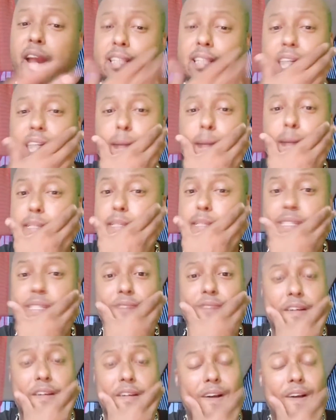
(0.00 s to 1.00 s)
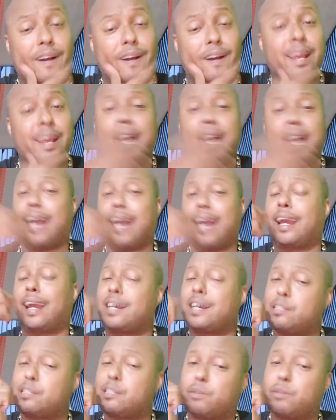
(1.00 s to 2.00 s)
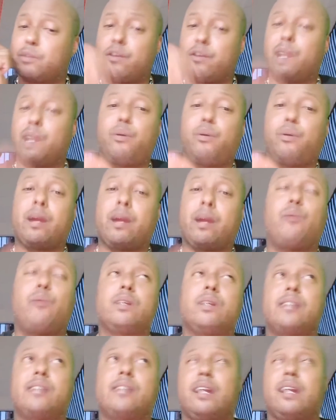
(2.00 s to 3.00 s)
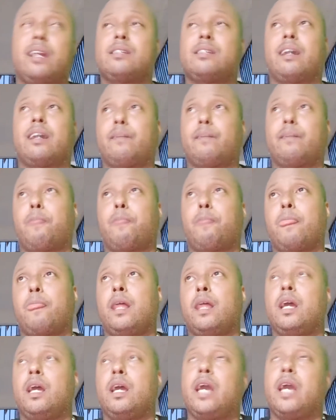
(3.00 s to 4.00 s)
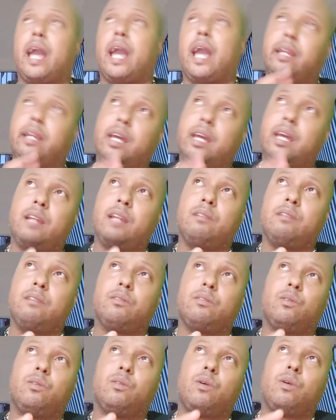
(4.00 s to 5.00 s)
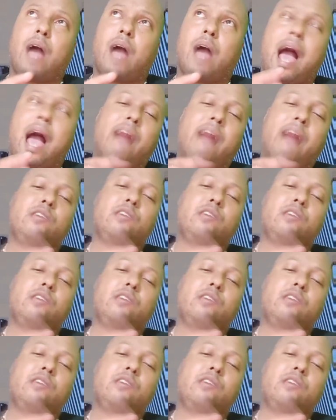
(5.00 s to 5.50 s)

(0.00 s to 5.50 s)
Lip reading: times? This is very hard, and I got something real important I want to say in a second. And then, how do you